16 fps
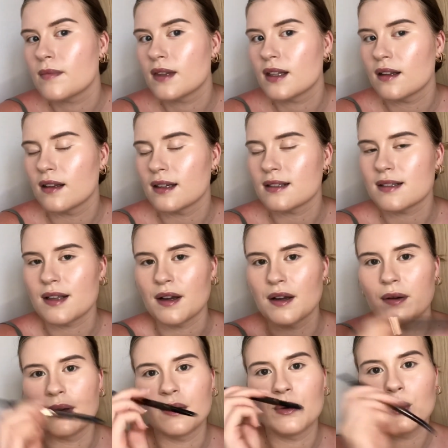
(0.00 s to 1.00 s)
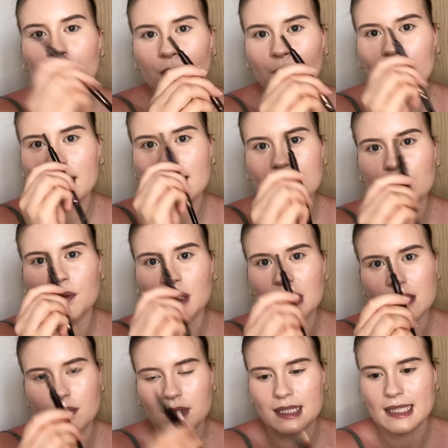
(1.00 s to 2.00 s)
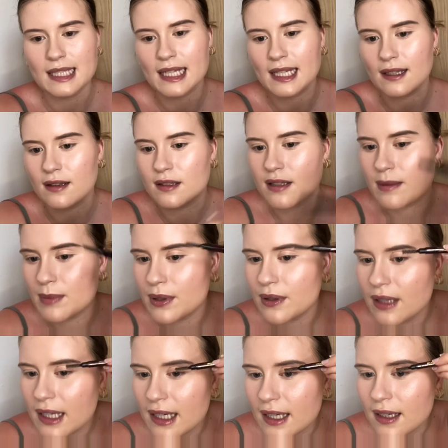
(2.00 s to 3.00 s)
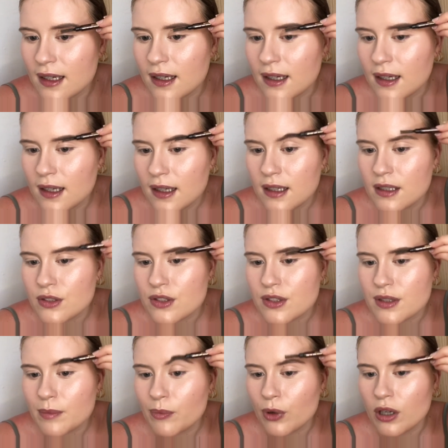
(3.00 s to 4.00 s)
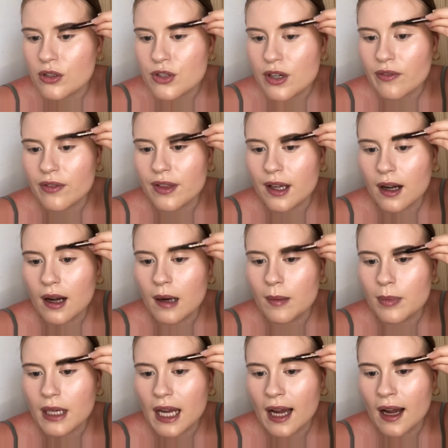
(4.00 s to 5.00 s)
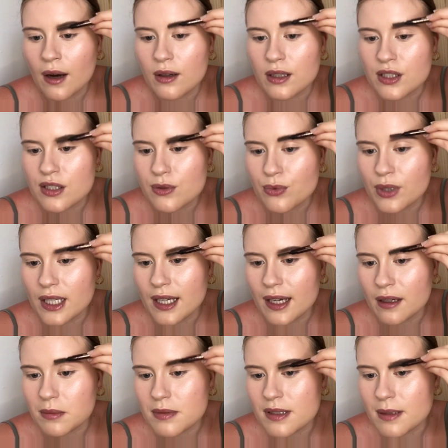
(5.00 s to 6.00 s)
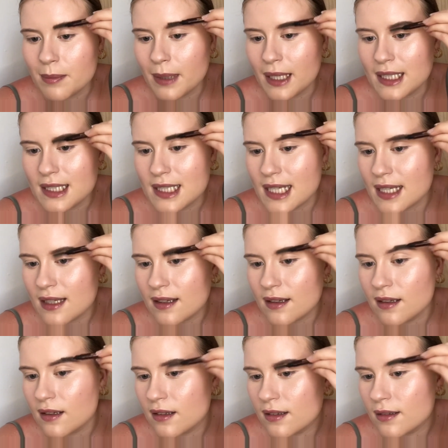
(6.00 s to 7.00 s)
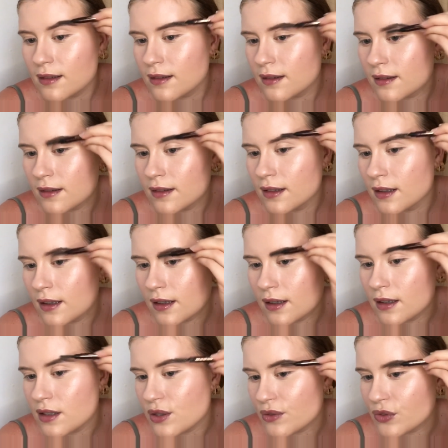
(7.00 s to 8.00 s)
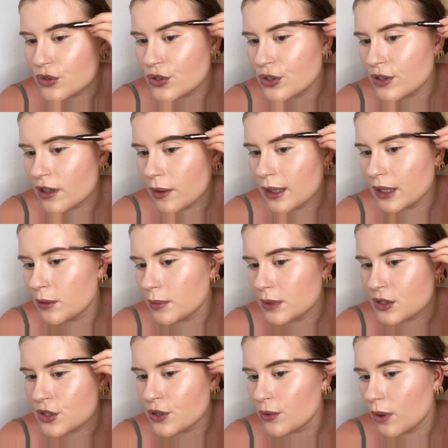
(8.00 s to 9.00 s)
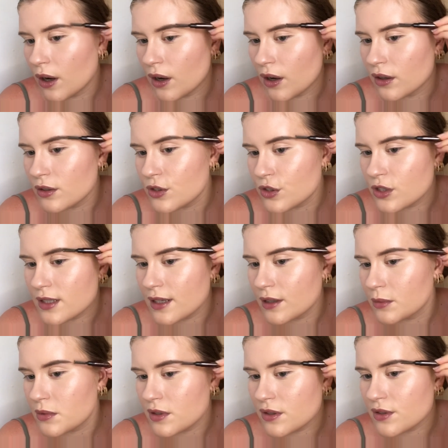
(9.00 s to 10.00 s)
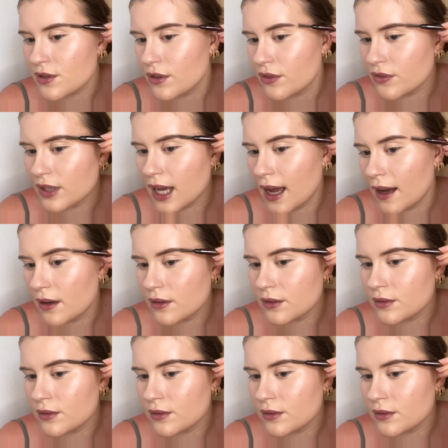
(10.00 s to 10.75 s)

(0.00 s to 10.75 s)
Like so, and always take the spoolie just to brush everything up and out. It just really helps to blend it. So if you do go a little bit too harsh, it just helps to soften it out.